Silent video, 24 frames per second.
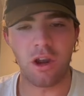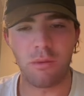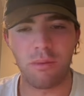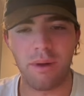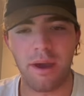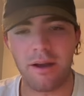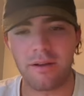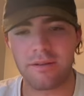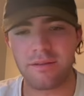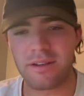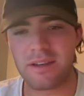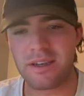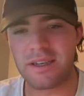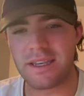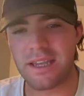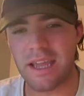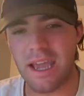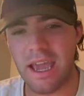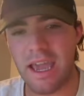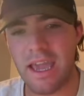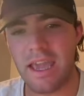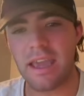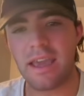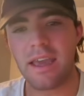about
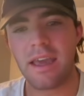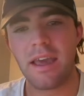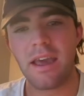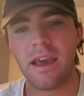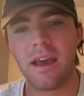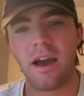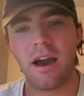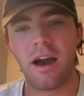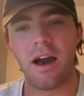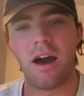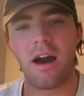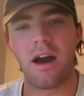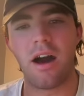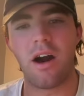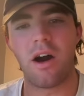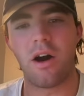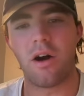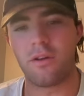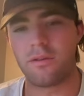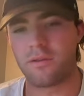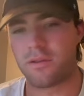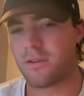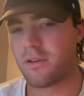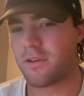today.
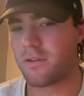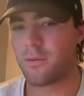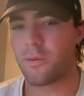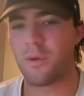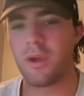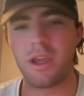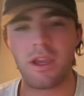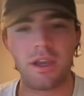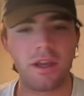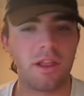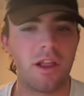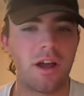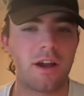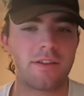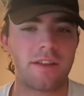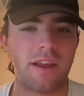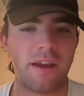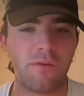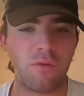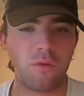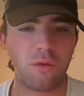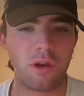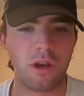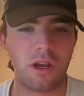Also this week, good luck to
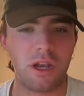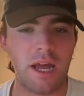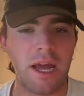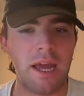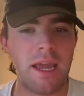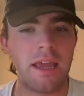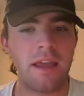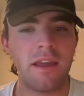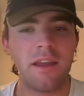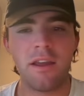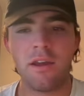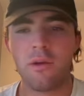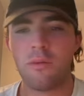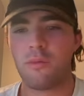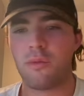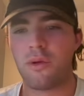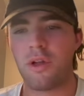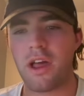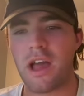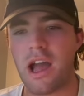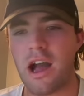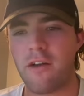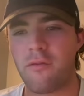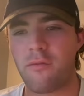everyone tonight.
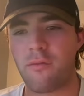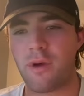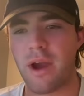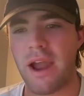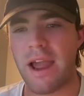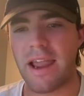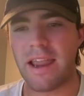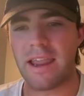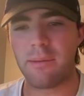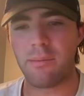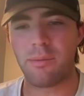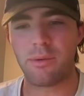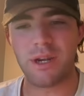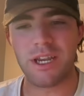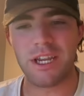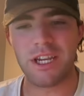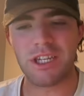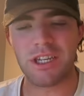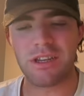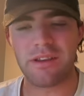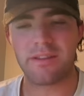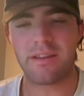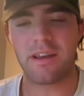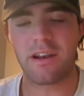Playoff bracket
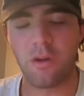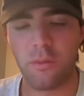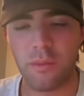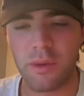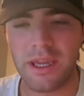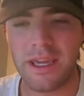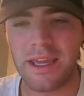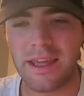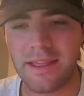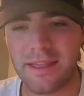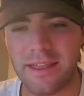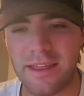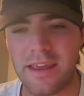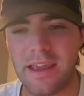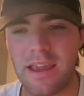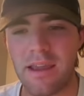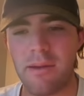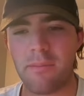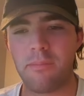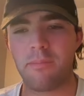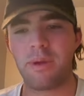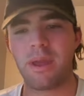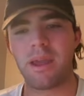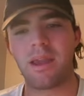predictions, that'll be
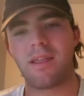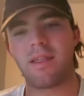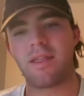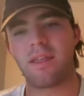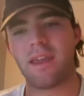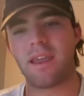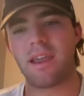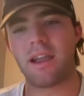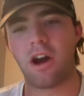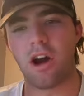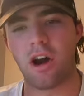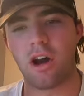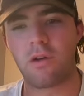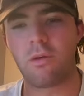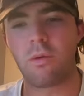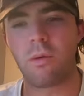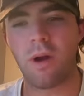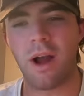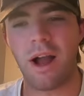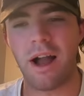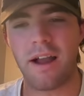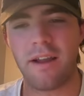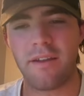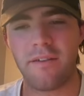the big thing on
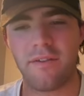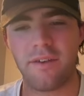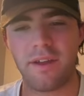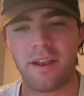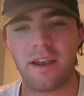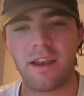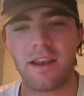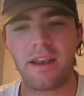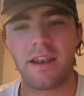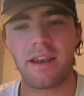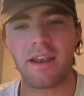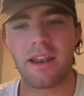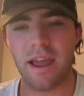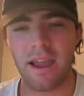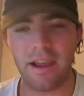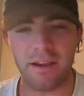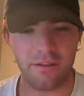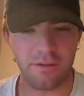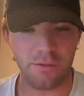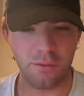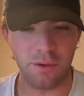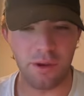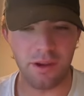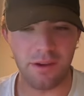Rockfin
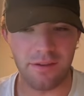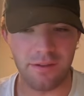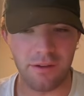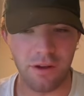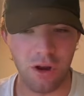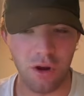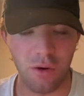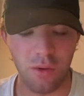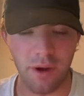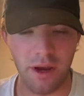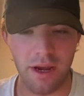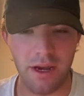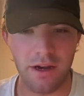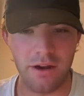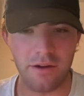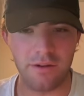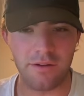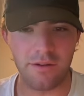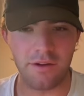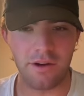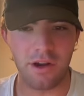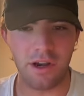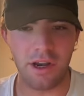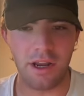next week. So our
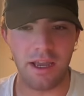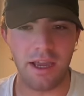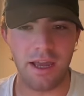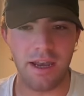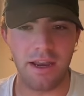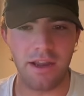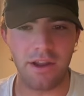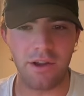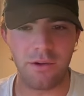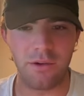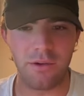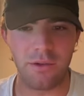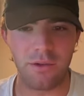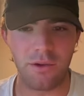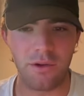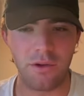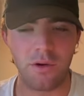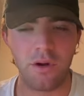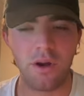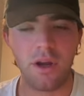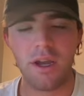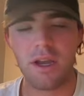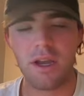rankers are going to kind of go through